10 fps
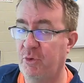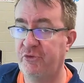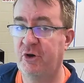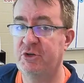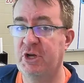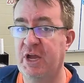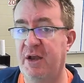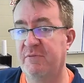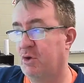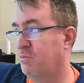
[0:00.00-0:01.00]
start to
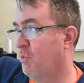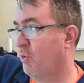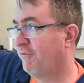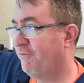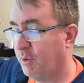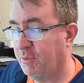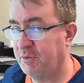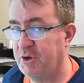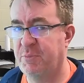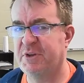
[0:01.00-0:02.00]
kind of more formal,
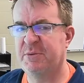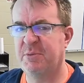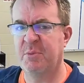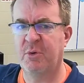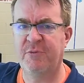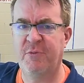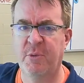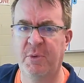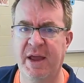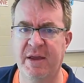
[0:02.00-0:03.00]
you know, put some of the more
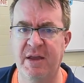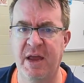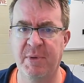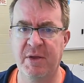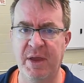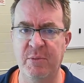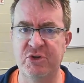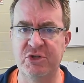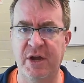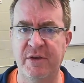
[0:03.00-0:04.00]
formal academic
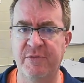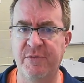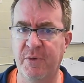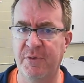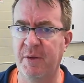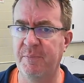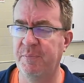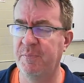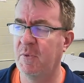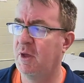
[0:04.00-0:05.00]
language on it for them.
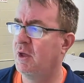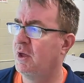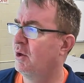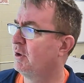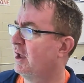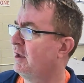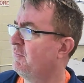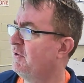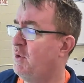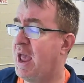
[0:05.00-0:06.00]
Okay.
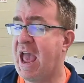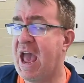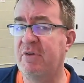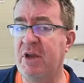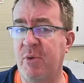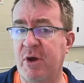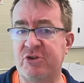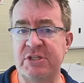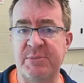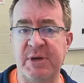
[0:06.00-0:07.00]
If you have any
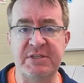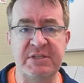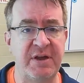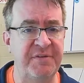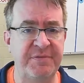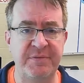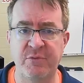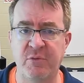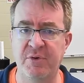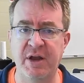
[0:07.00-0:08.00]
questions about stuff,
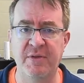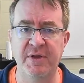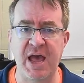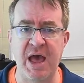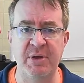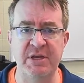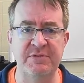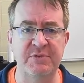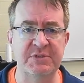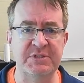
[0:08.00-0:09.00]
throw it down in the comments.
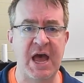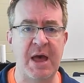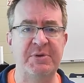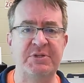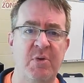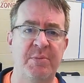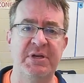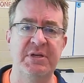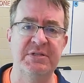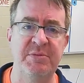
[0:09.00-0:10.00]
If there's topics you want
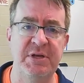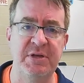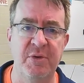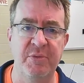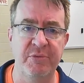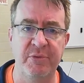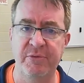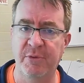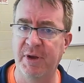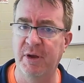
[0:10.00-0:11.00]
me to see me go through,
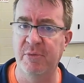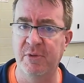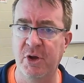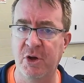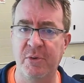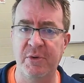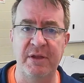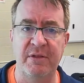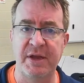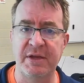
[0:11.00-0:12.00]
throw them down below.
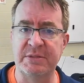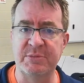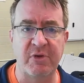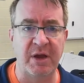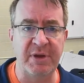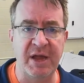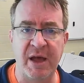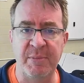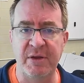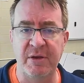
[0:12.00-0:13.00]
Hit like, subscribe,
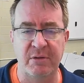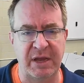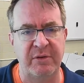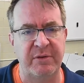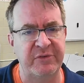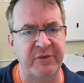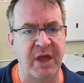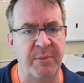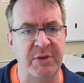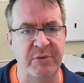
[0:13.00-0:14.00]
comment, or I already said
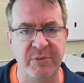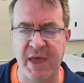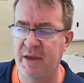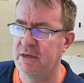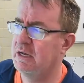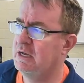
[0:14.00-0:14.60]
comment, do that.